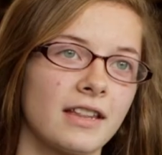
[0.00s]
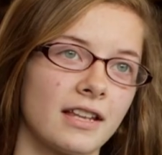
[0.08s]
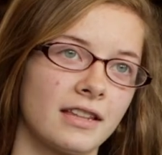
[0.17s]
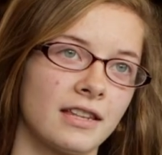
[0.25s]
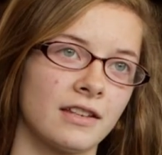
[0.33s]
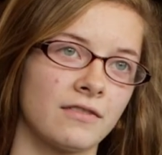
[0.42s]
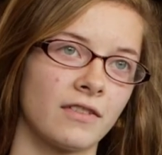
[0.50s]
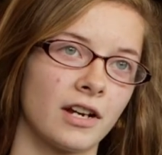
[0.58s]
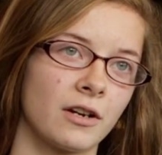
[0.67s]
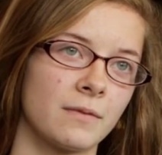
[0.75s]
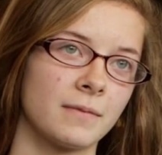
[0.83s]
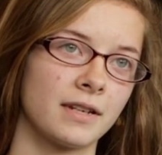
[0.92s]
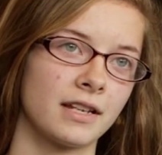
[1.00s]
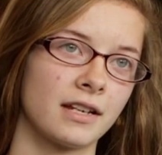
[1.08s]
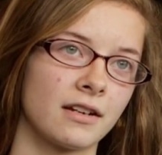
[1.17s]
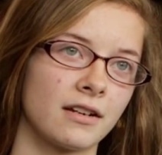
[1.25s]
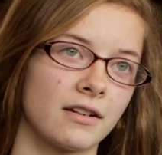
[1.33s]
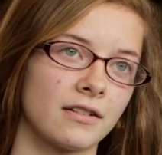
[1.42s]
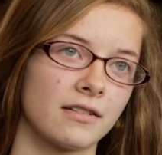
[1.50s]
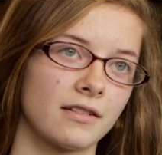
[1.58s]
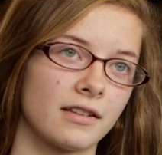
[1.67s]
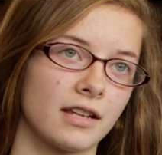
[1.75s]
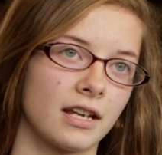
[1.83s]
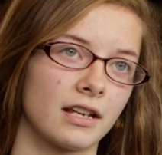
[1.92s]
like the environment here.
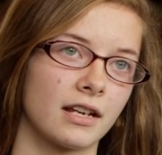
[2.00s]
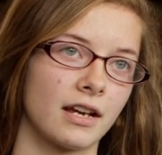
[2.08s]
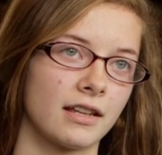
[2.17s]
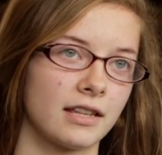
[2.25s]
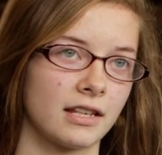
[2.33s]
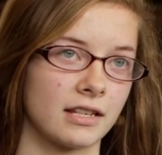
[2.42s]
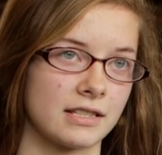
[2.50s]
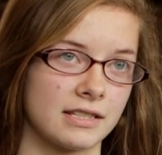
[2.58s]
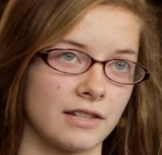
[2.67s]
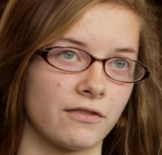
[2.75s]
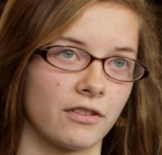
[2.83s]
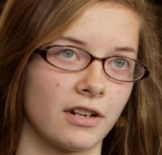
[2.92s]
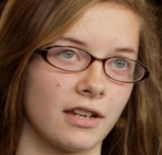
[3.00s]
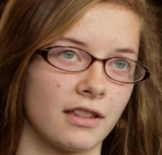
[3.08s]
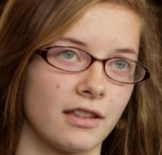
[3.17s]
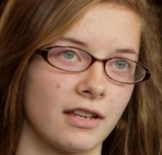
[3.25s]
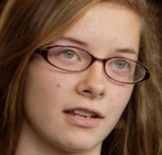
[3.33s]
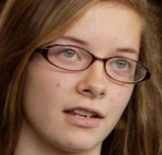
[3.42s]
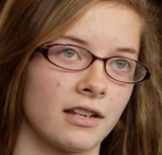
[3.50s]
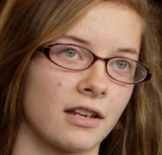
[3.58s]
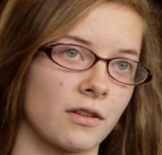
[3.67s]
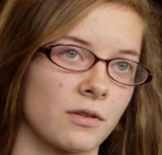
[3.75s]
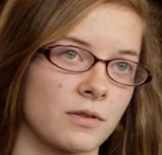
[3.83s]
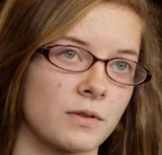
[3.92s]
Like, I think it's different than any
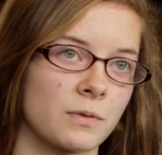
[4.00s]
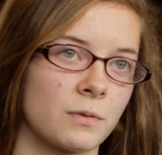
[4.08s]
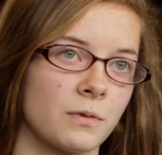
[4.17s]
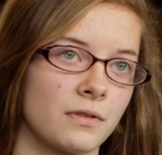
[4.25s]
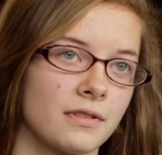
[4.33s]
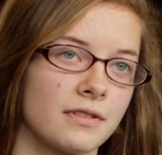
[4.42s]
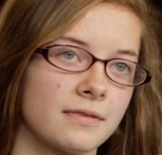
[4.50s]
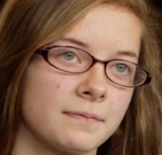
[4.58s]
other school.